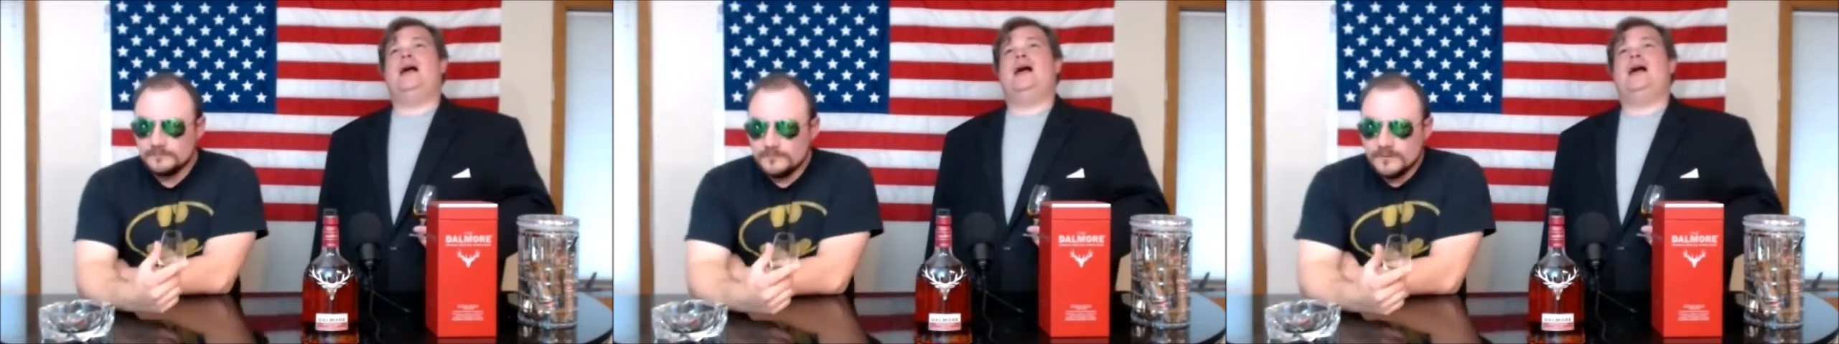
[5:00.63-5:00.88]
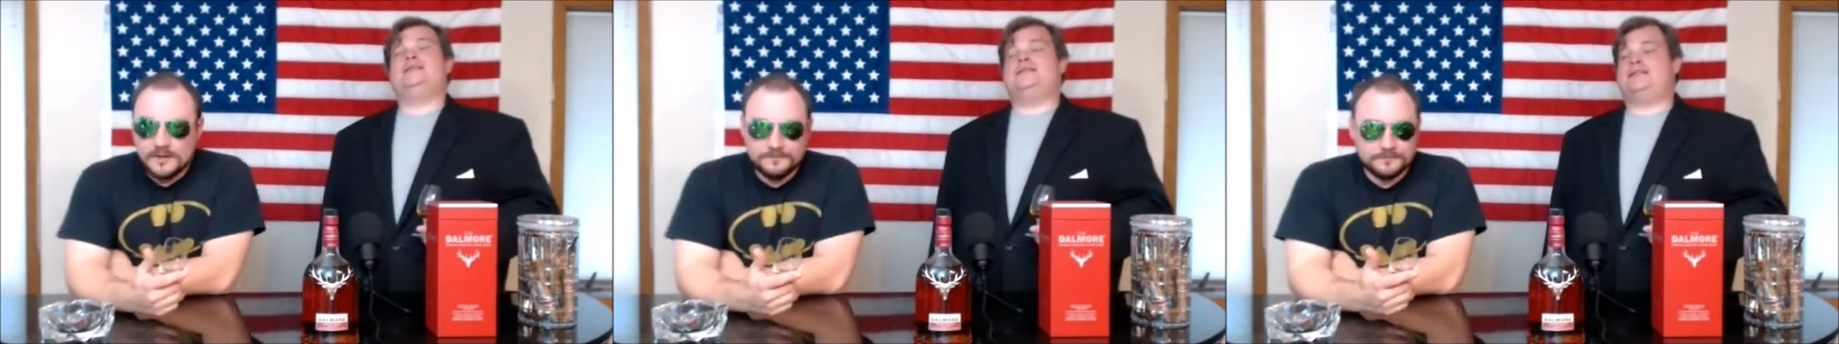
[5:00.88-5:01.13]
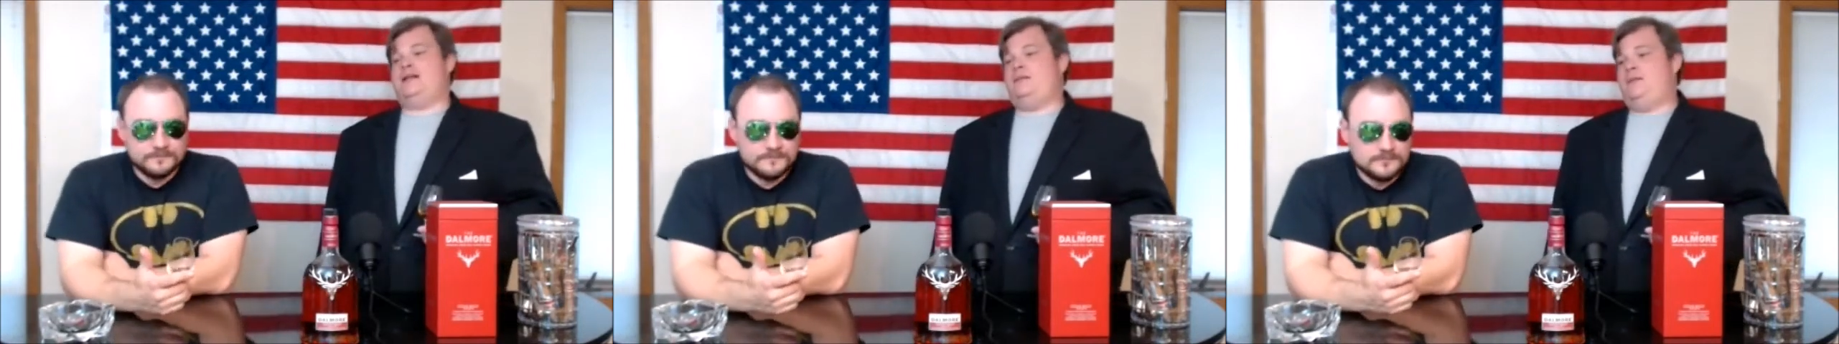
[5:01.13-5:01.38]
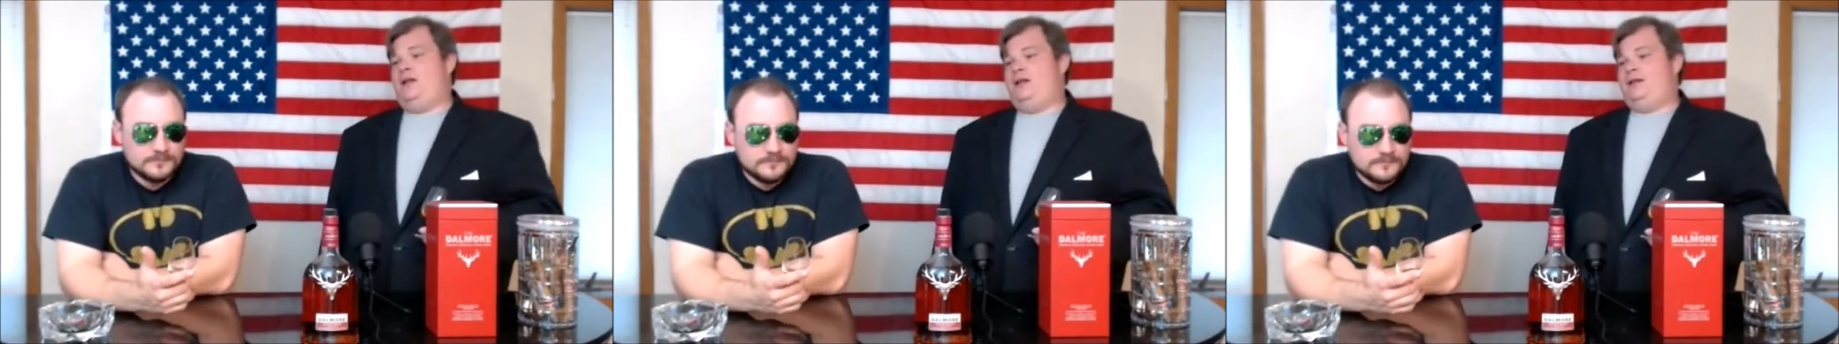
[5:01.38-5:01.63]
Speaker 1: As a single
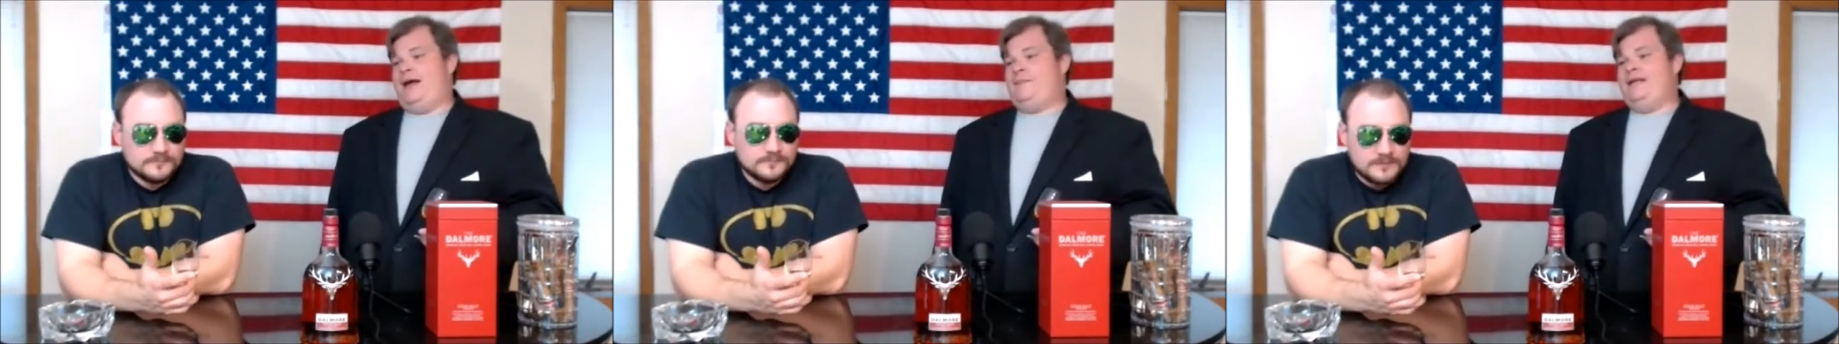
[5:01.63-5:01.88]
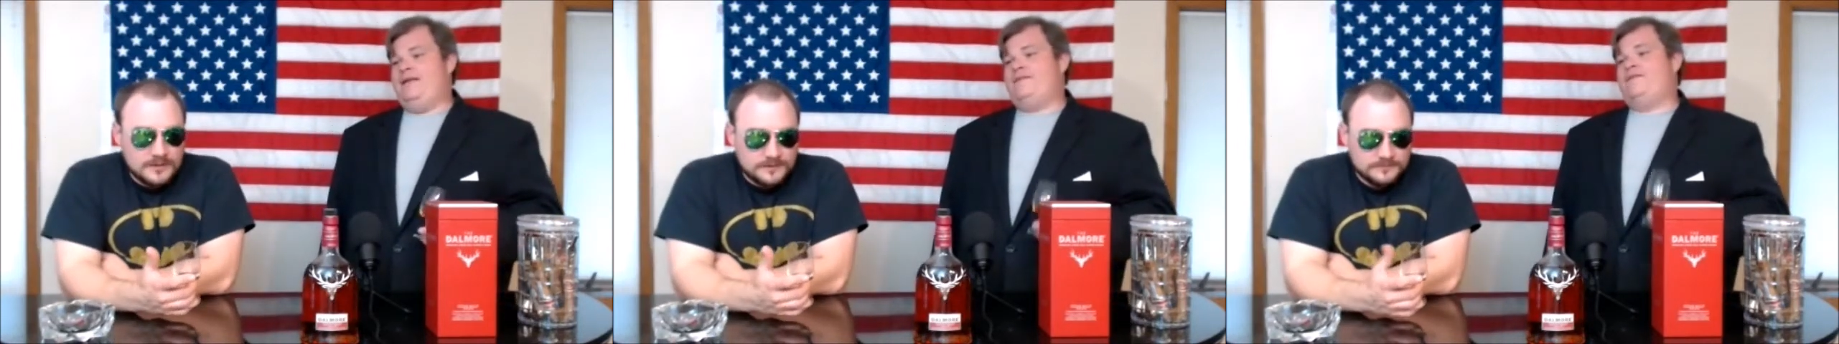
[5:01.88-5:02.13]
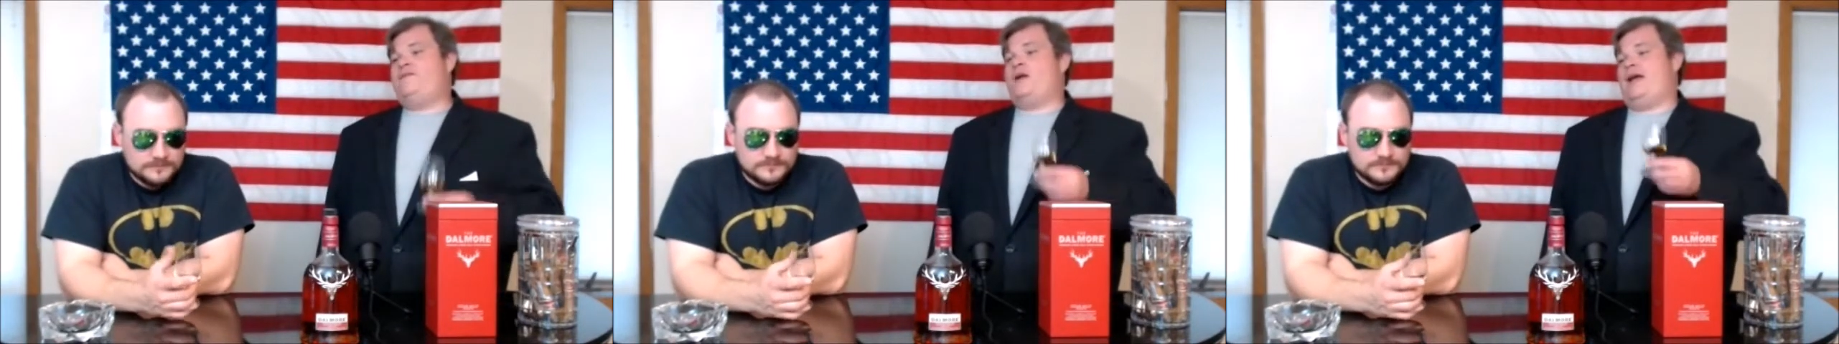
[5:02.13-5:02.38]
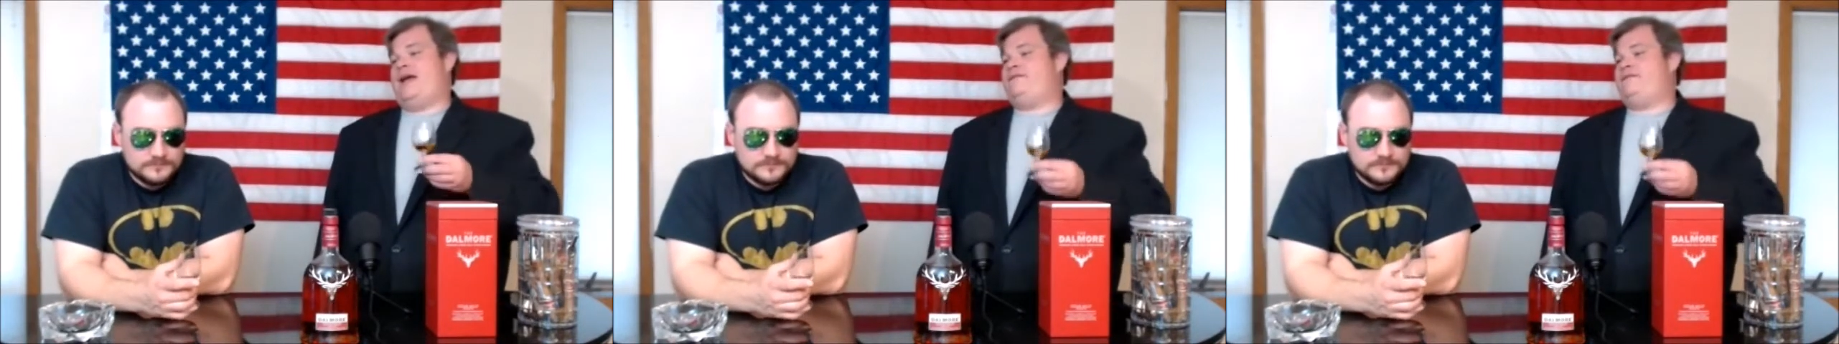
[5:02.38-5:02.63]
malt, I'm going to give it 4.5.
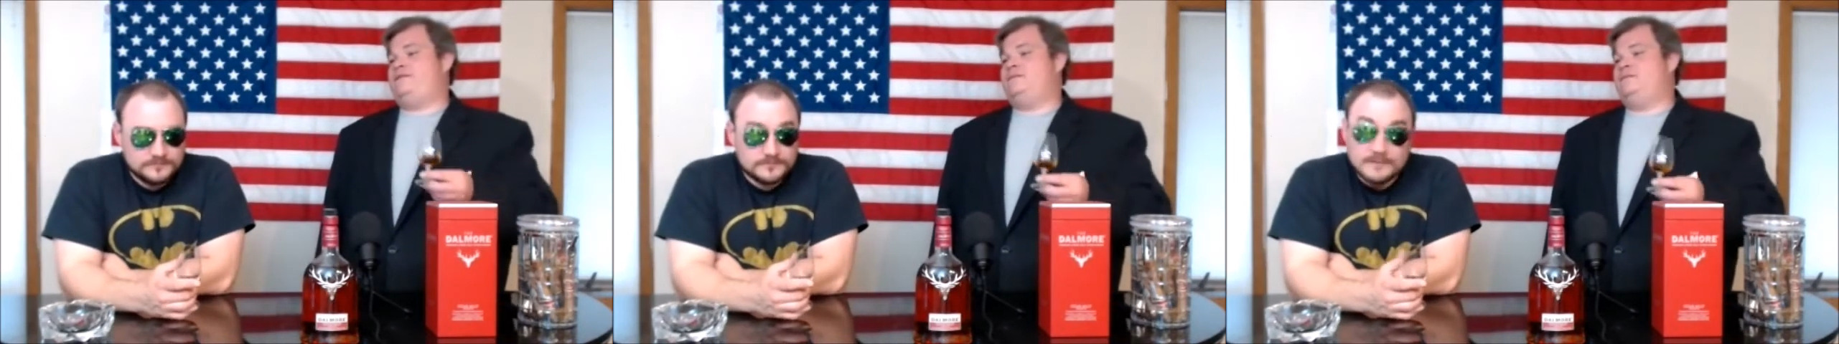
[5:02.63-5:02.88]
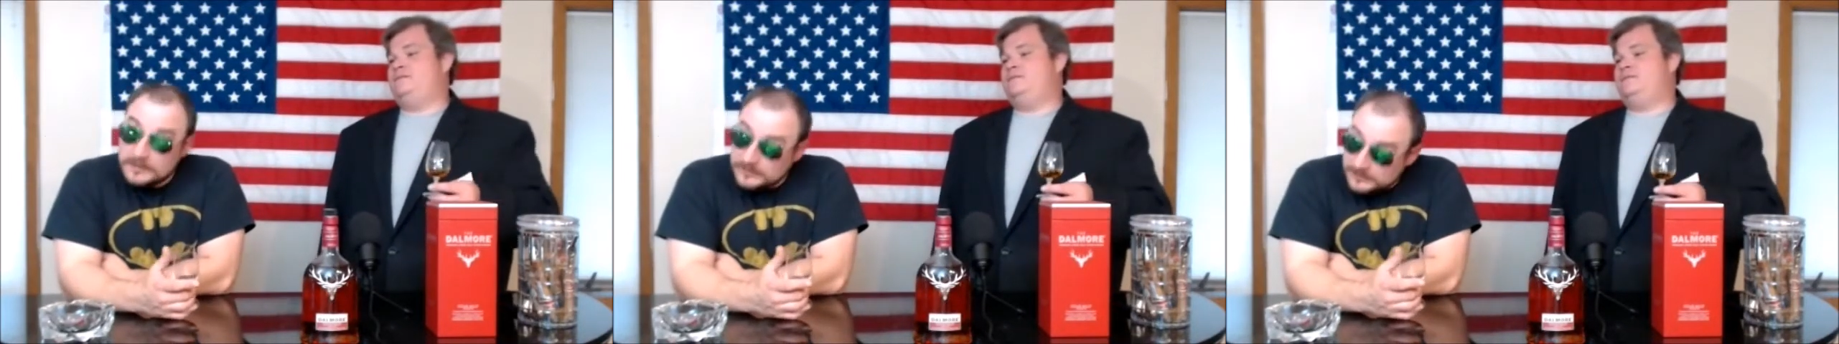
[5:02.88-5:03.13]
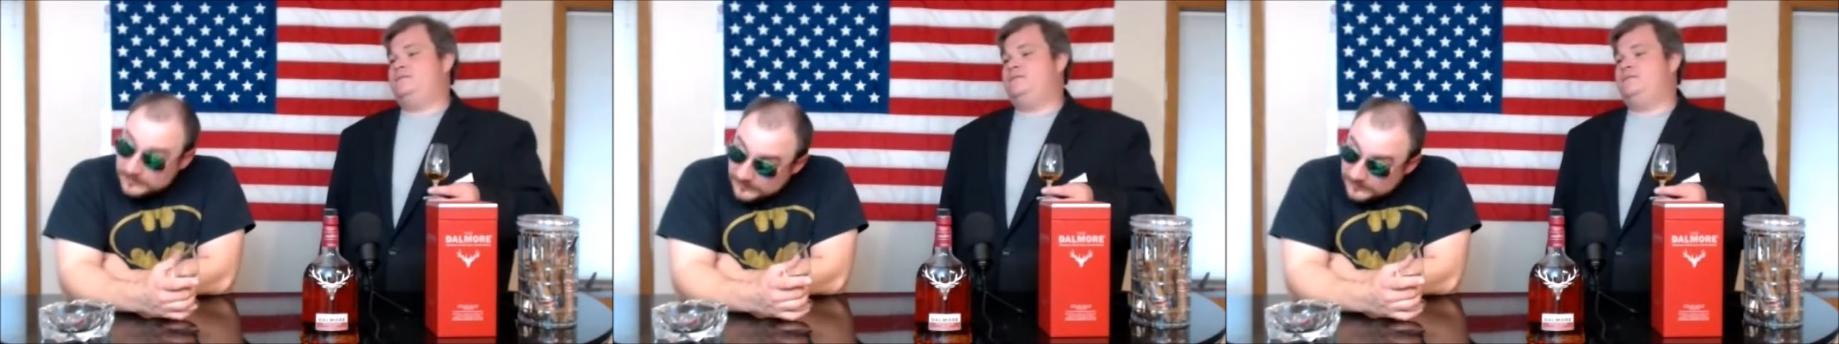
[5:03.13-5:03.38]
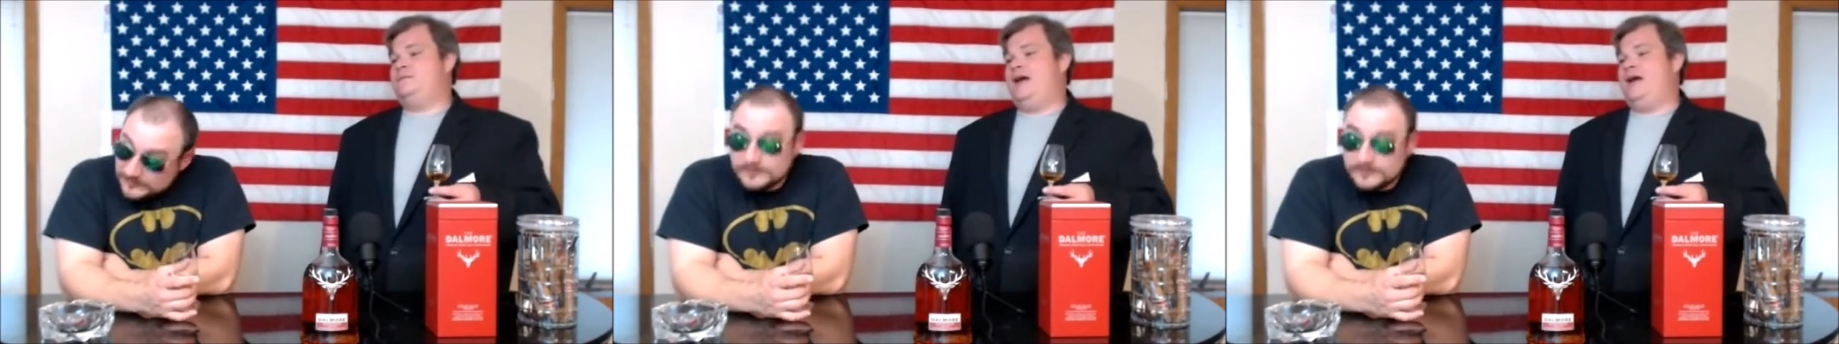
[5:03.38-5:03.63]
Okay.